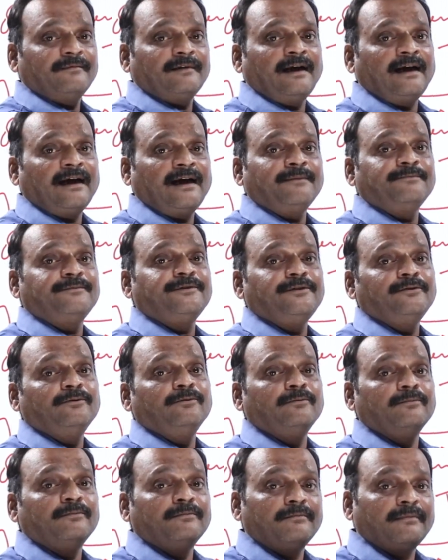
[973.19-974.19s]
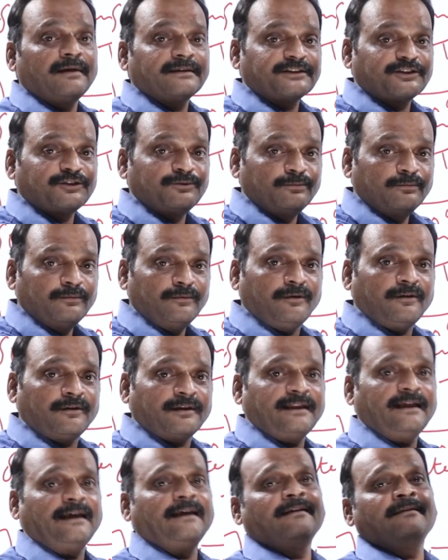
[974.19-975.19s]
harms you much more
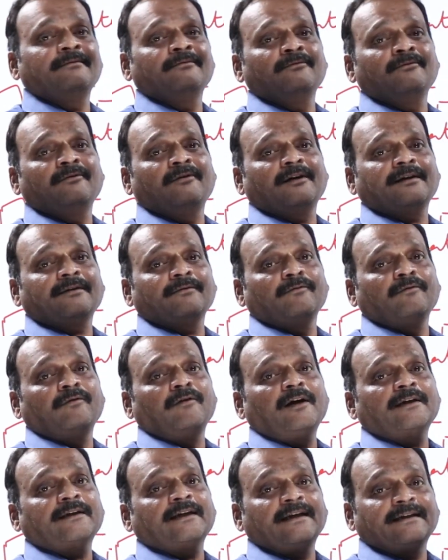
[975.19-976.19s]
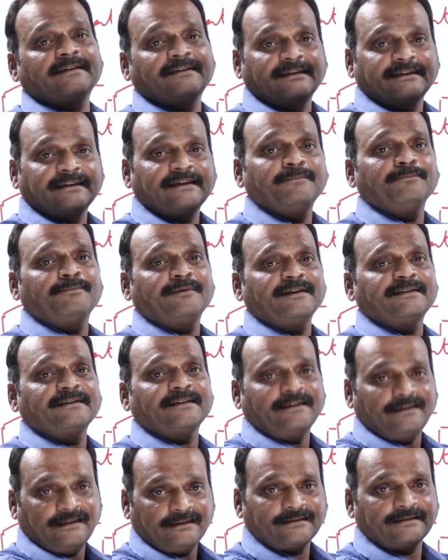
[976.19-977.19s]
than what water at that
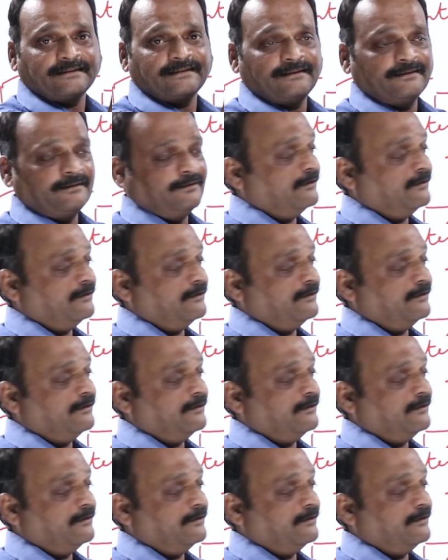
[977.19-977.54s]
temperature does.